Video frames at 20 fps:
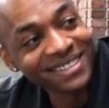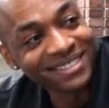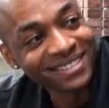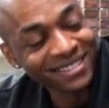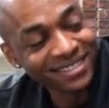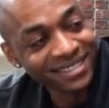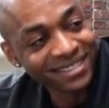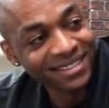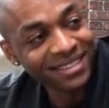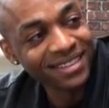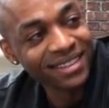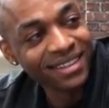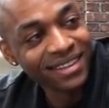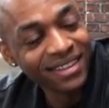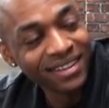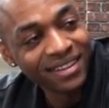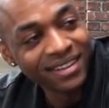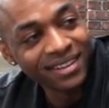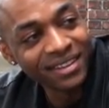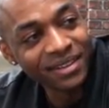
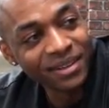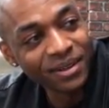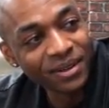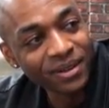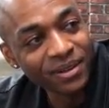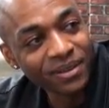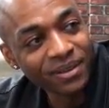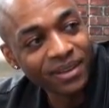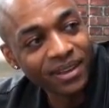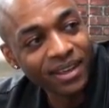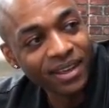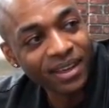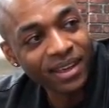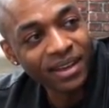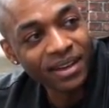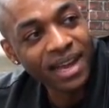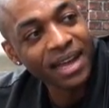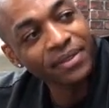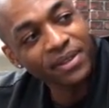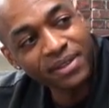You know,
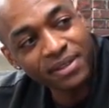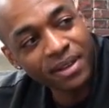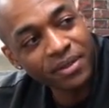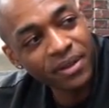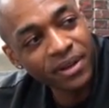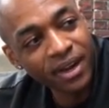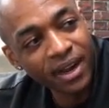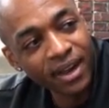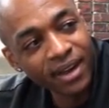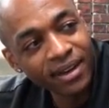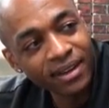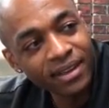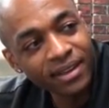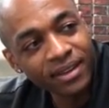and not this other guy.